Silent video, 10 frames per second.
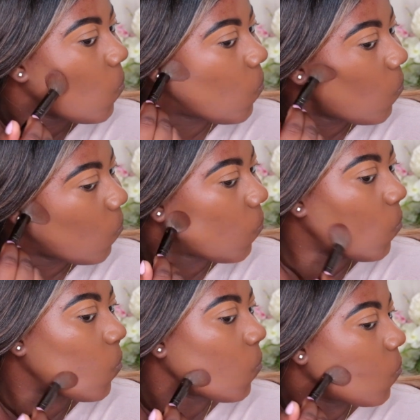like where do
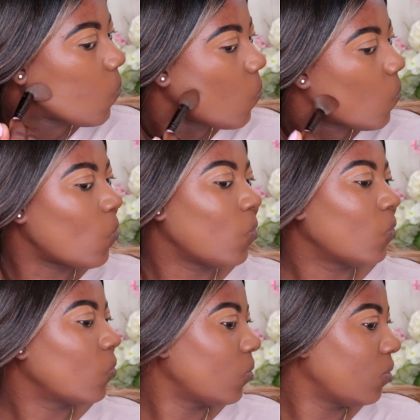you actually
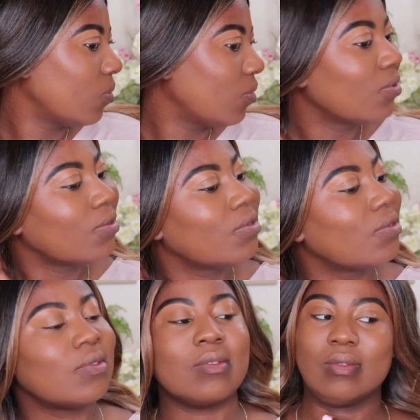see
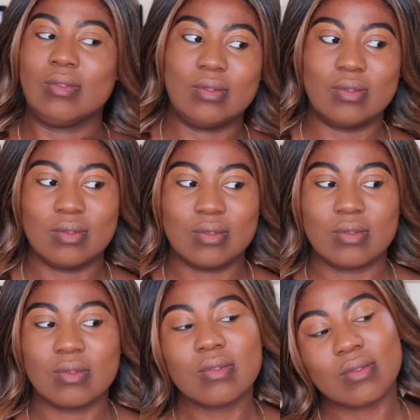your concealer or
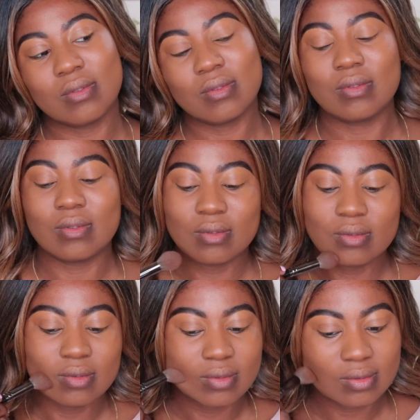your foundation coming
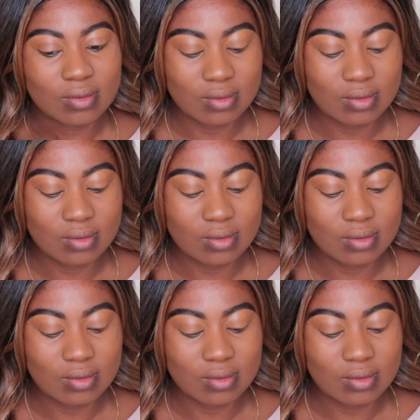through?